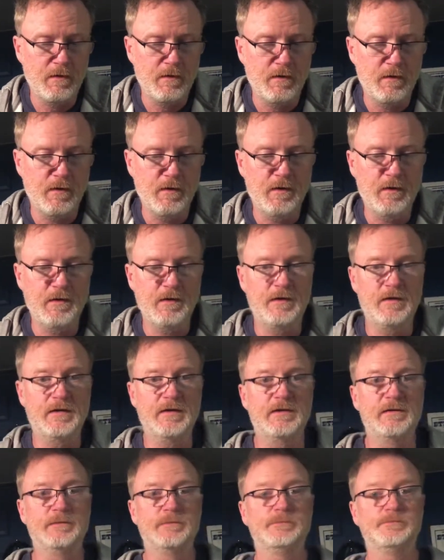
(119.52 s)
on
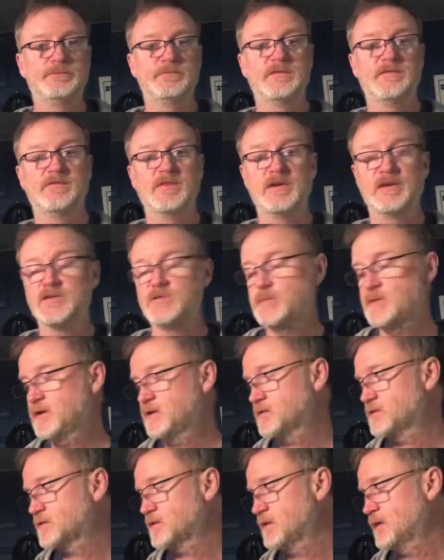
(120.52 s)
fretless
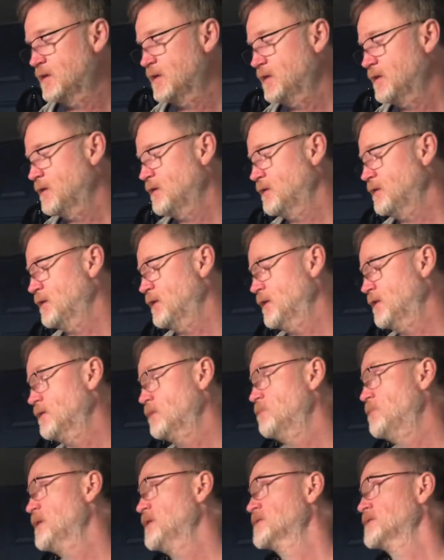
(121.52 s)
bass. And the
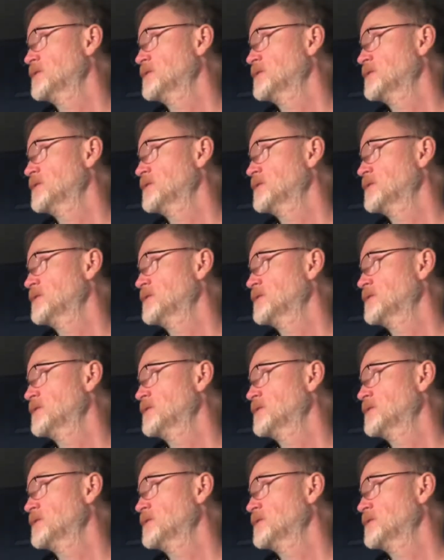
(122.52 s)
bass